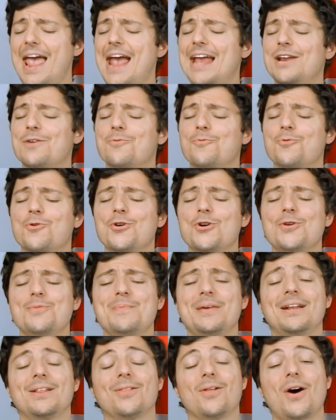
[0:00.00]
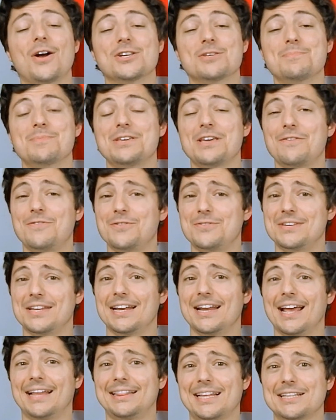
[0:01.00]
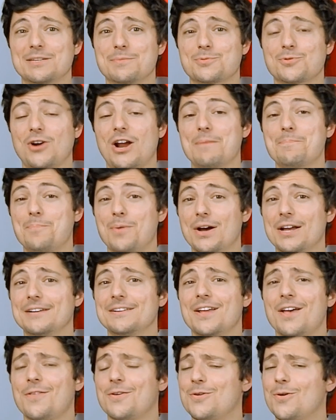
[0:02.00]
and it would mean a lot to me if you did hit that subscribe button.